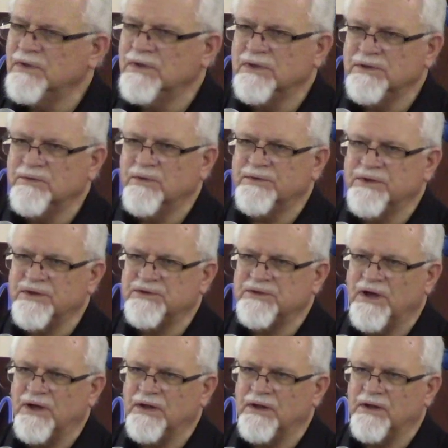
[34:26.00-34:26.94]
She went to
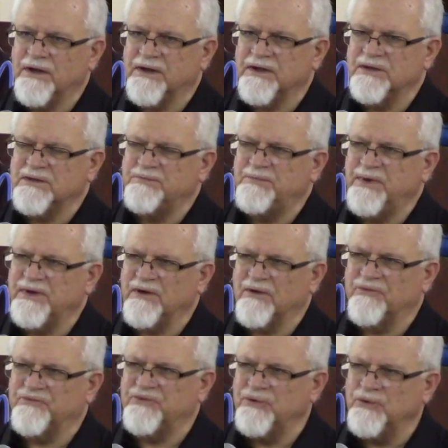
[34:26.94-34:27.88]
China, and I can speak
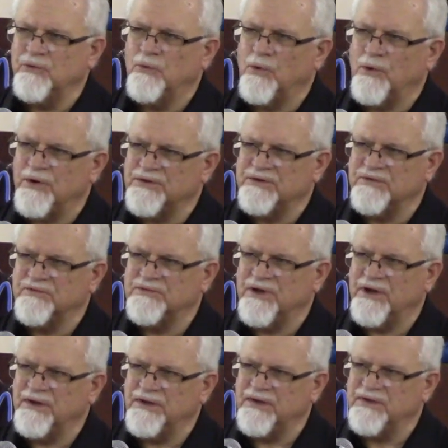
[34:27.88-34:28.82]
a few words of
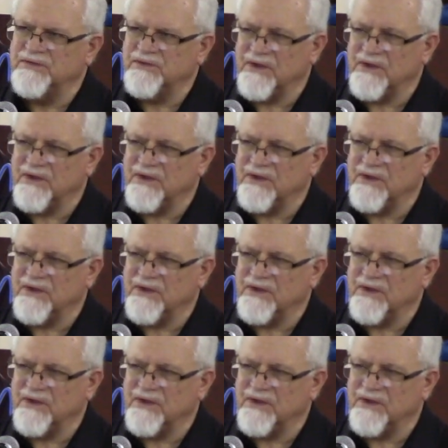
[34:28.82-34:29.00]
Chinese.